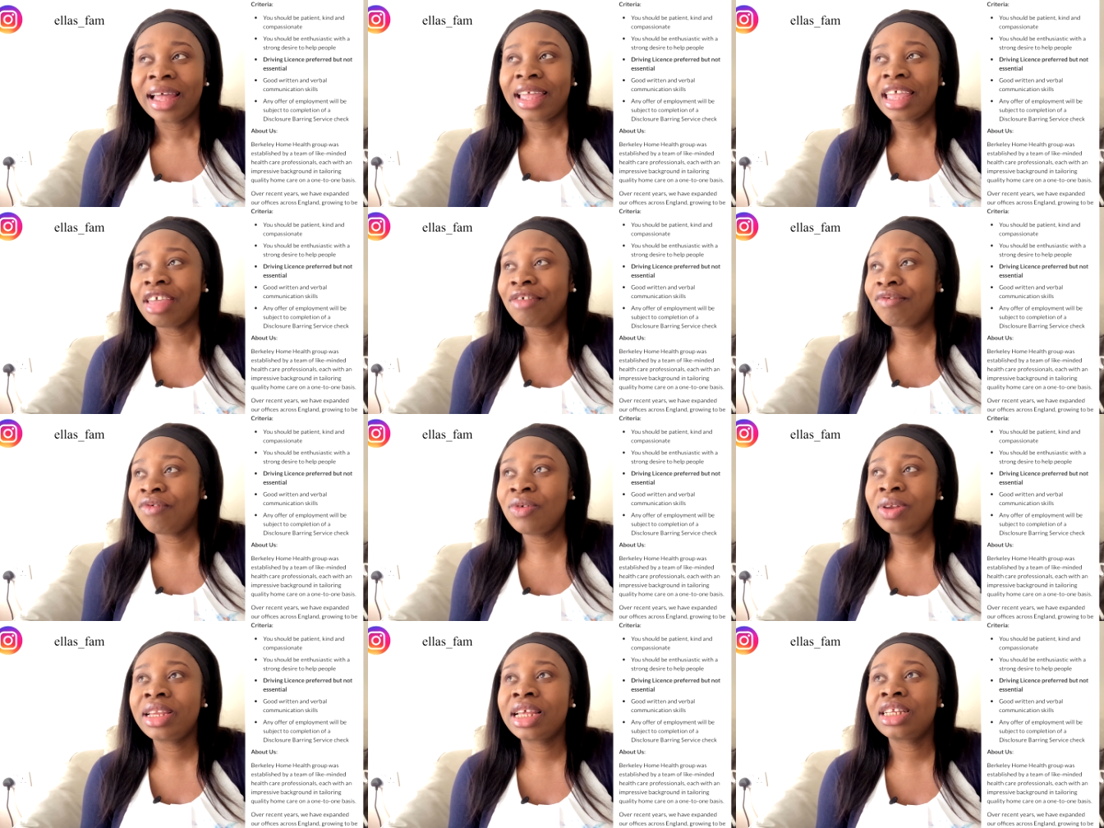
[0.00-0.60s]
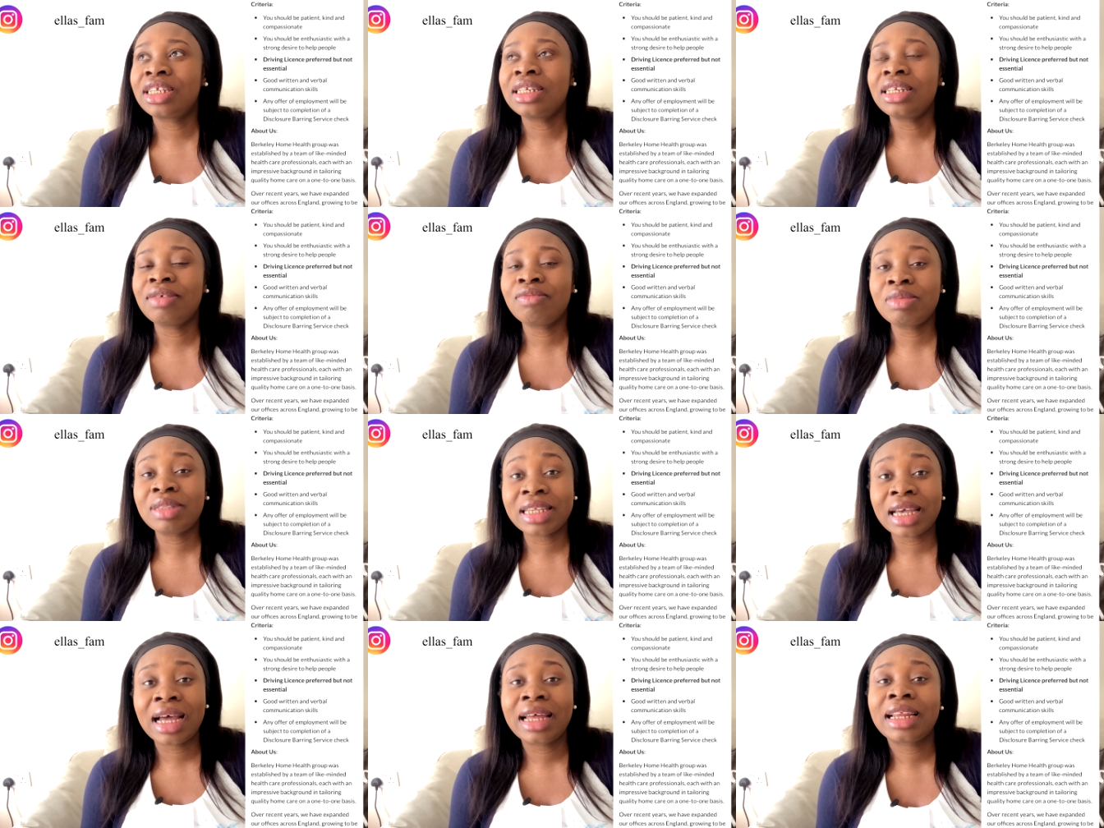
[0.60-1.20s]
even they didn't
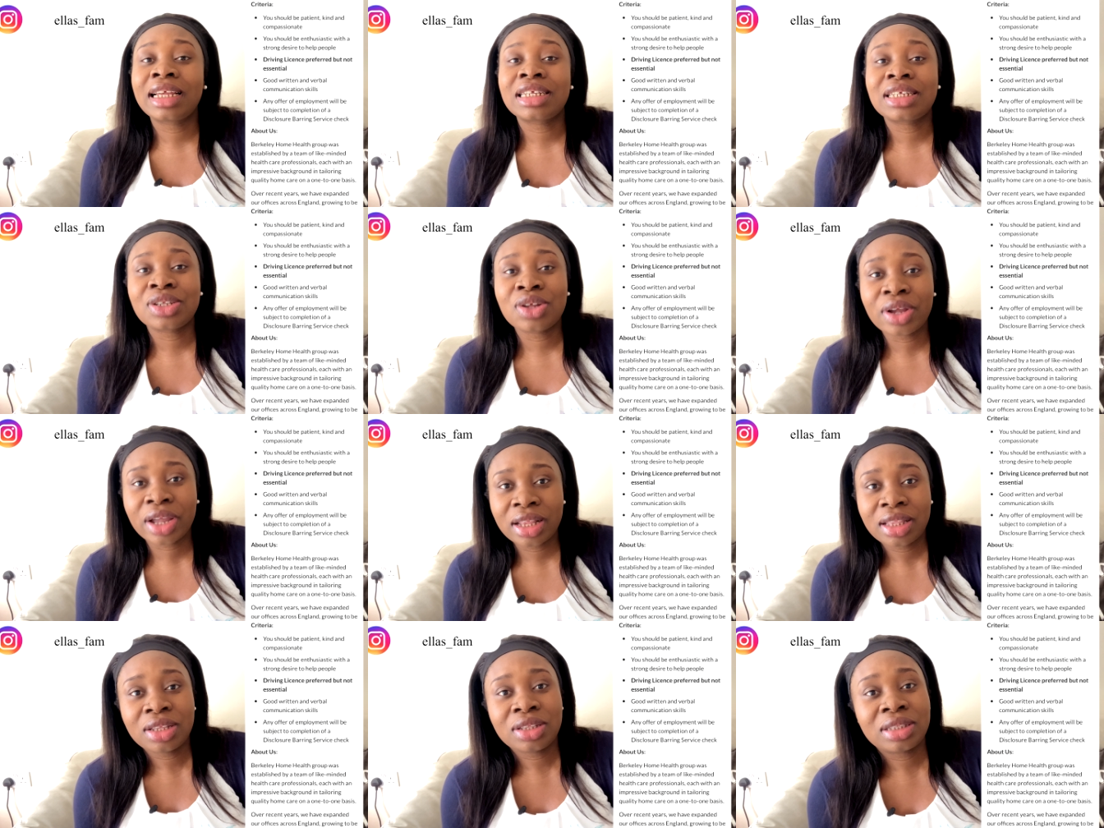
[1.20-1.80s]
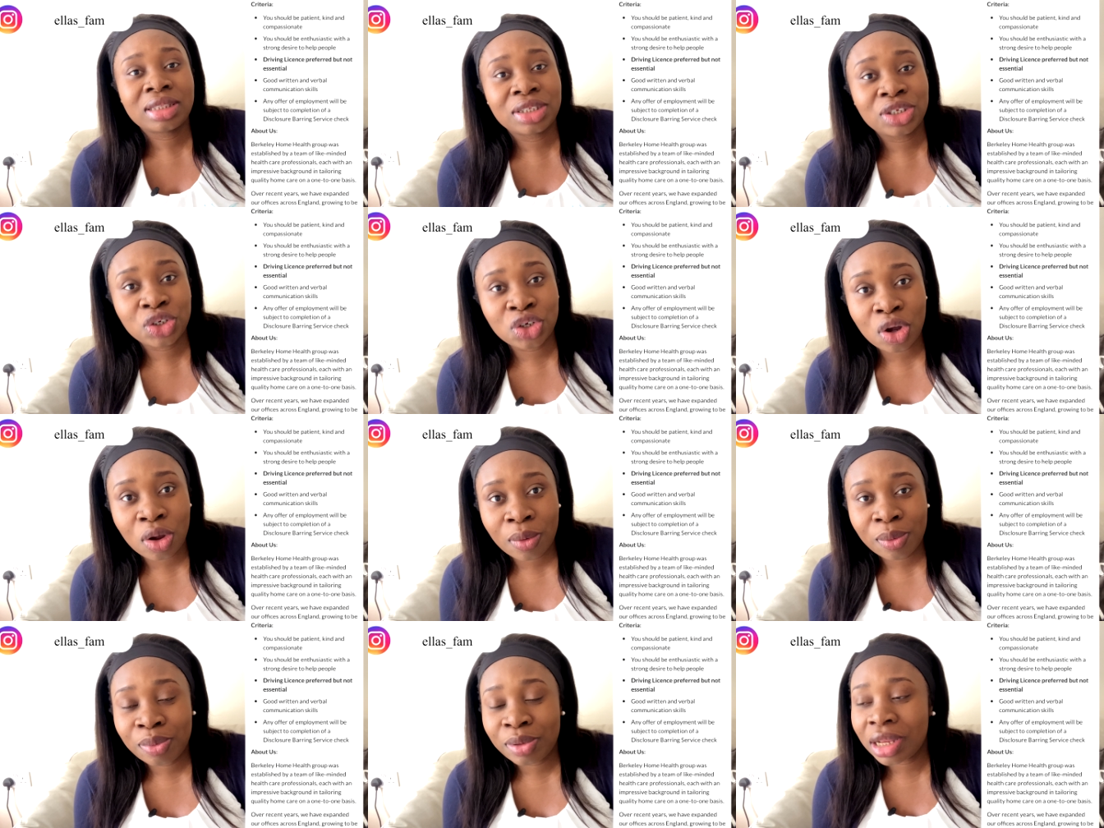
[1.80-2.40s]
even tell her that she's not getting the
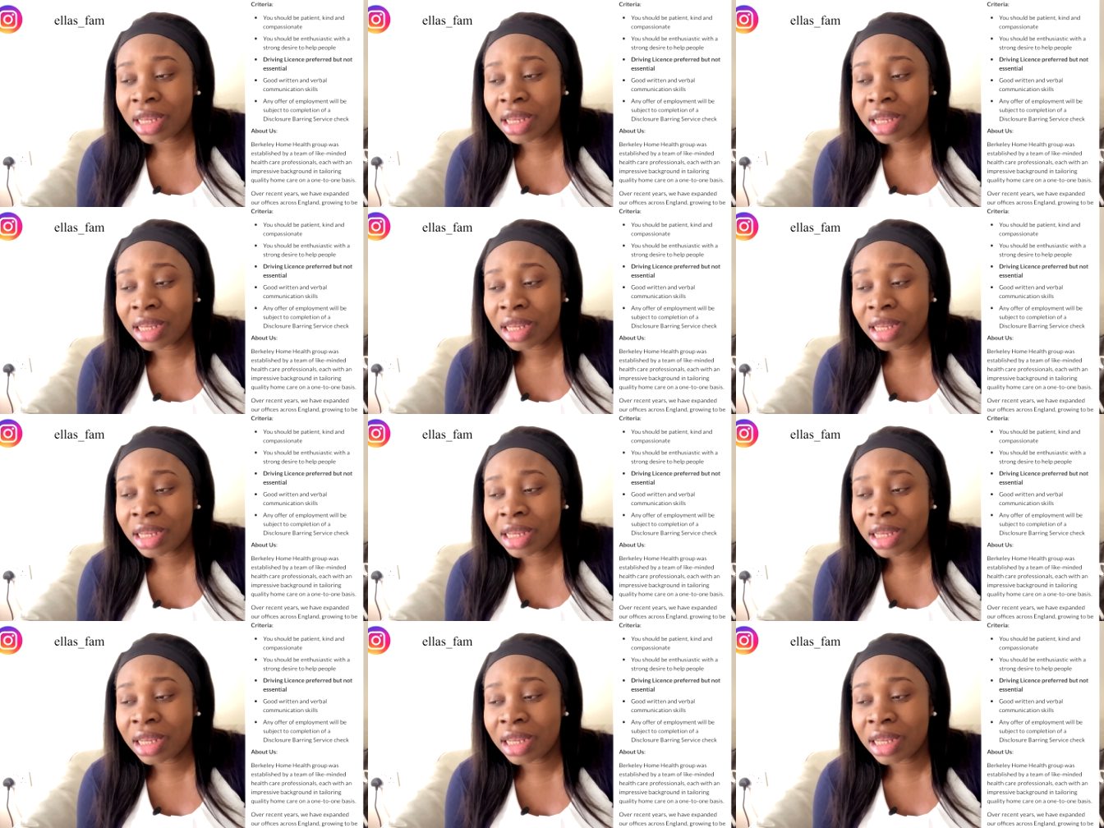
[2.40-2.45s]
job.